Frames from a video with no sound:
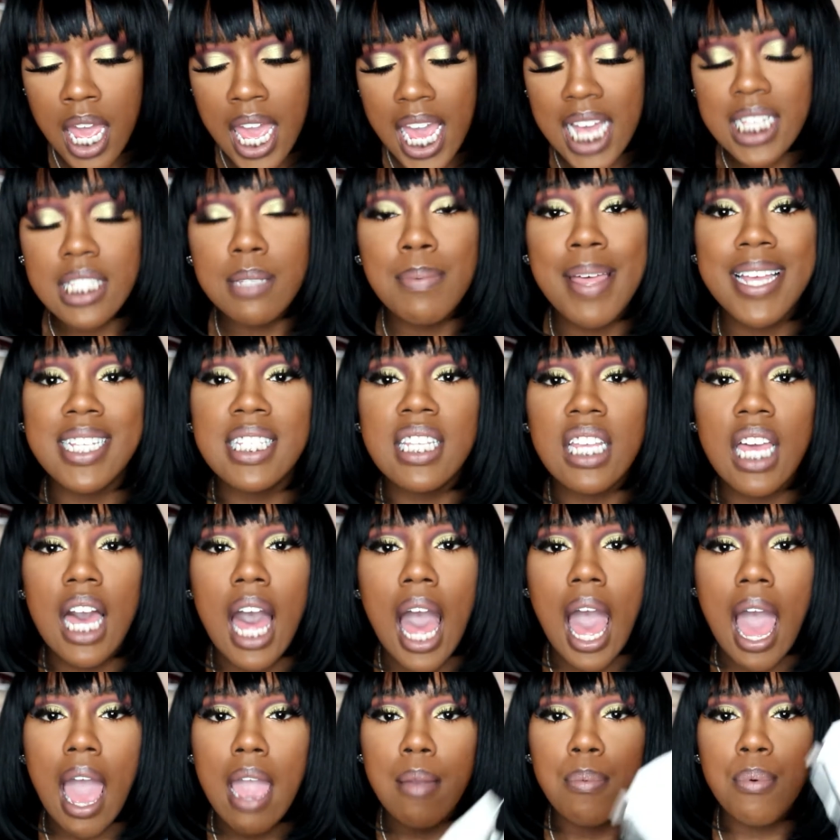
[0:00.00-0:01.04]
It's basically an
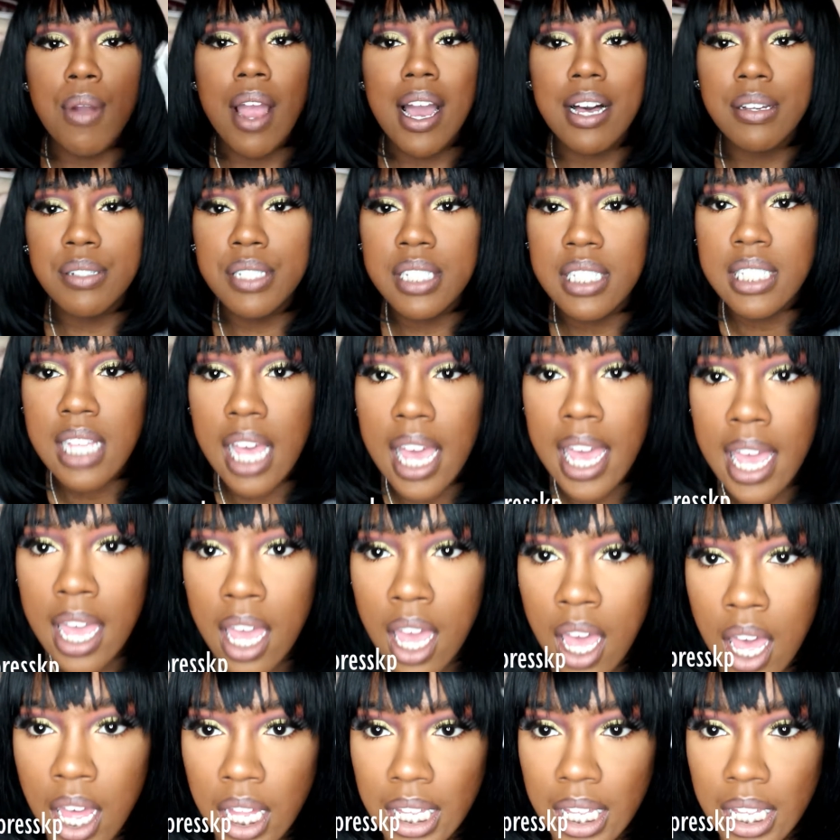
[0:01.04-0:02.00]
eyebrow set.